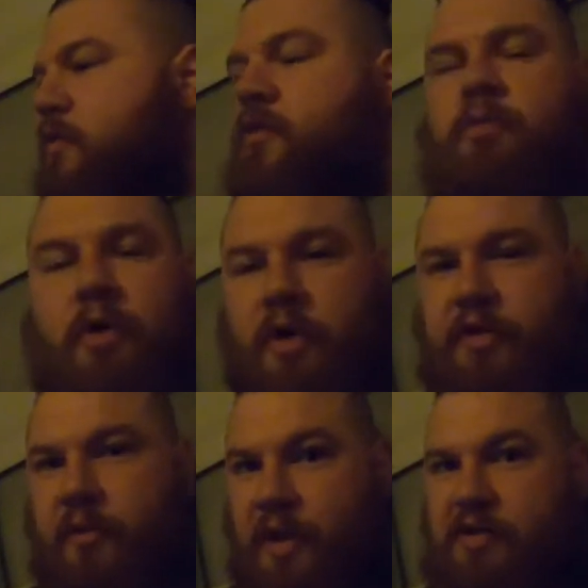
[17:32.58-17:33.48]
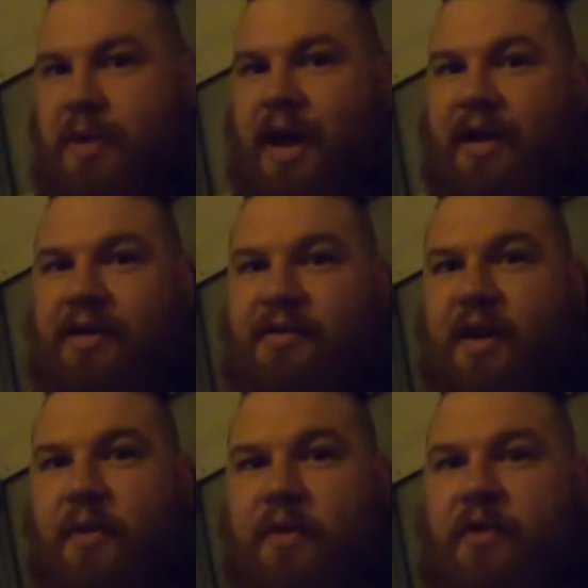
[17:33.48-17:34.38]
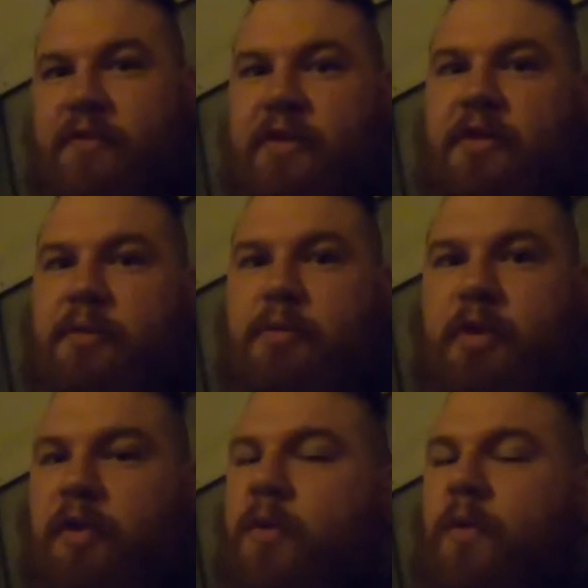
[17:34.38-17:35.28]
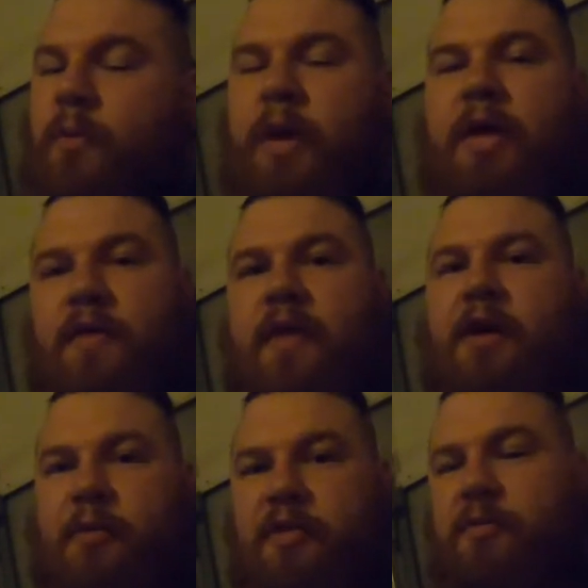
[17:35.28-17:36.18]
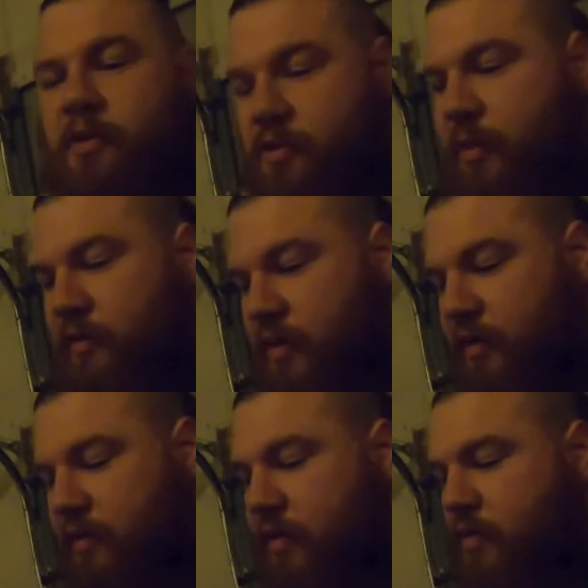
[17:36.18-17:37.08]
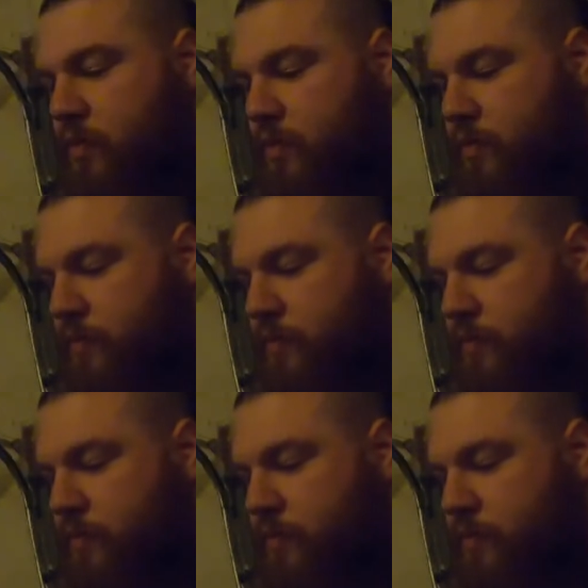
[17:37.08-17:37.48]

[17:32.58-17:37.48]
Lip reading: spoil too much about it because I want the reveal to be pretty cool, but the helmet's supposed to be really, really cool.